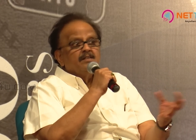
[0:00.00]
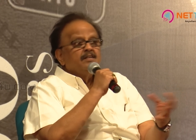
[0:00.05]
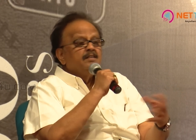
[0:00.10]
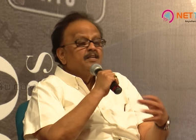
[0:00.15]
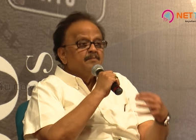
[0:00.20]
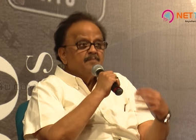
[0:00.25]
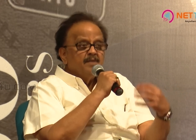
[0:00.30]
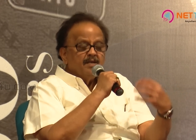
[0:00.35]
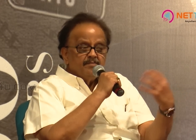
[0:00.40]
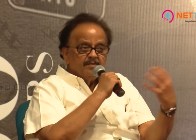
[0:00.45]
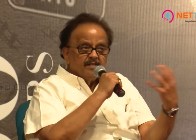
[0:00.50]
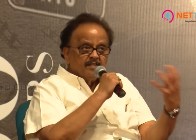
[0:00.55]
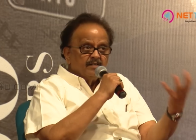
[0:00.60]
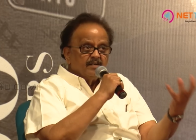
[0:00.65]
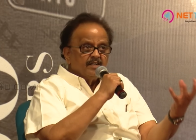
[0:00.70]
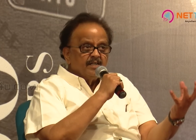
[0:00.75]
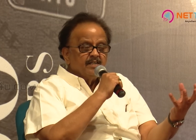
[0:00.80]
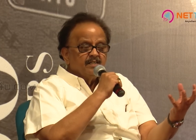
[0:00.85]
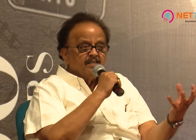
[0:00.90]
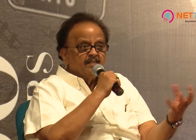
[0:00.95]
He may be
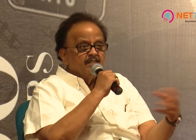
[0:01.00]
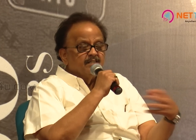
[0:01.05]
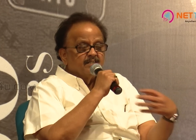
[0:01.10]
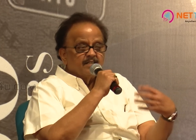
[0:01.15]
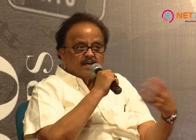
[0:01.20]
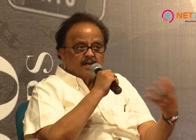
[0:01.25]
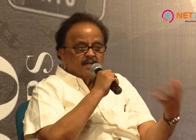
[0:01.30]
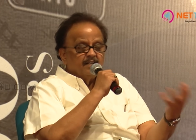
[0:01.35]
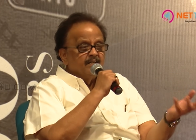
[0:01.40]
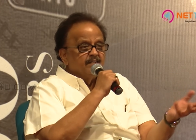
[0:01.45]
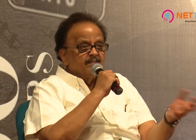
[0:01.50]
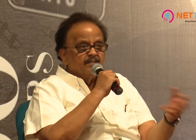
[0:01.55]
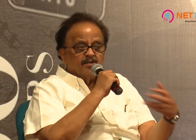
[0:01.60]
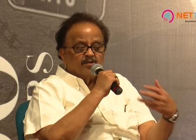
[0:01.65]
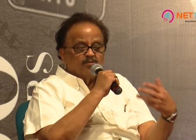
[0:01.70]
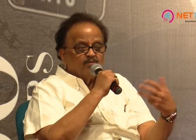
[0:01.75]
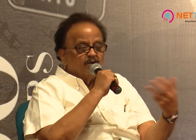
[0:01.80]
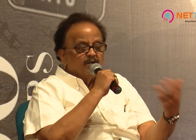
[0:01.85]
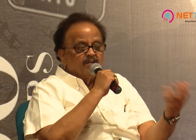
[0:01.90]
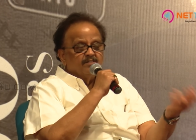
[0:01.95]
great in talent or
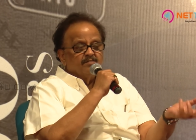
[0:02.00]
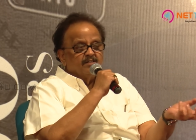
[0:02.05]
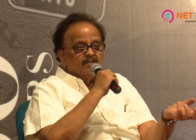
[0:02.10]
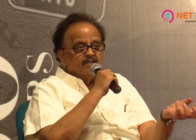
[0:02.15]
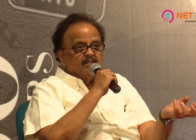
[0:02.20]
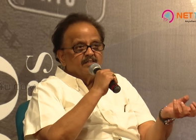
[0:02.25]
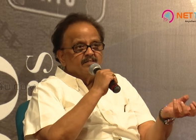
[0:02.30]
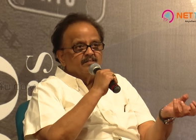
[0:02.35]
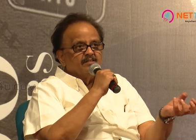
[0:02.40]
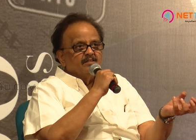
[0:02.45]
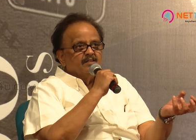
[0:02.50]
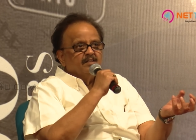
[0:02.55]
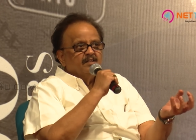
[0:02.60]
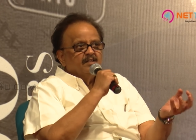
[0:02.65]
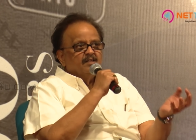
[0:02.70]
whatever it is,